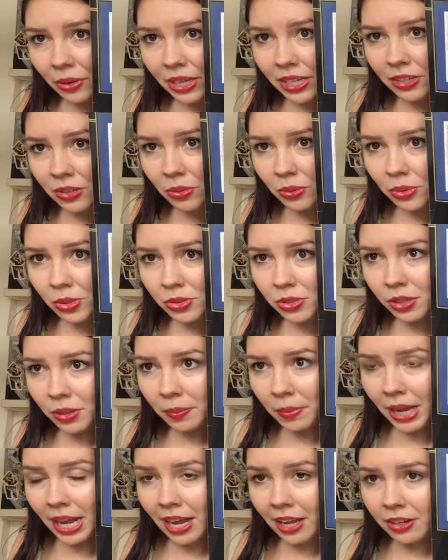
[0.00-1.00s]
an older
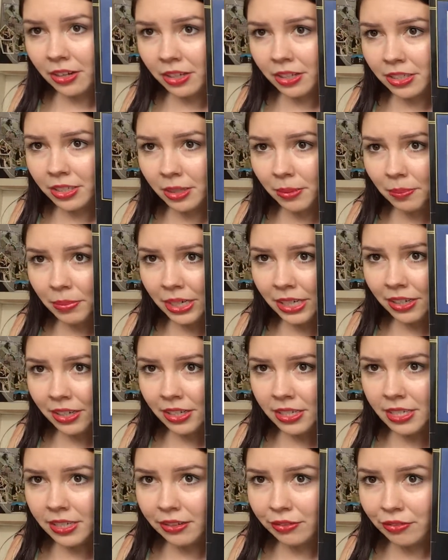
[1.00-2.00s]
pattern
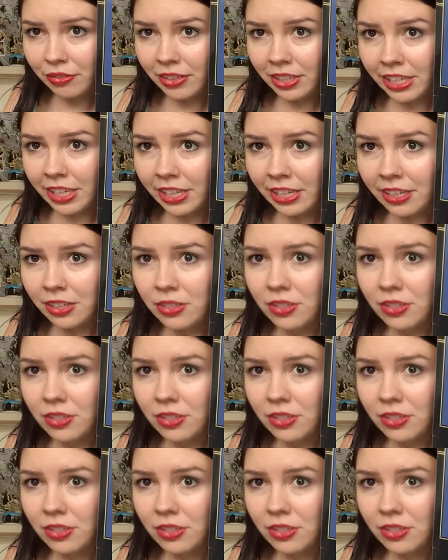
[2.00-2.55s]
comparatively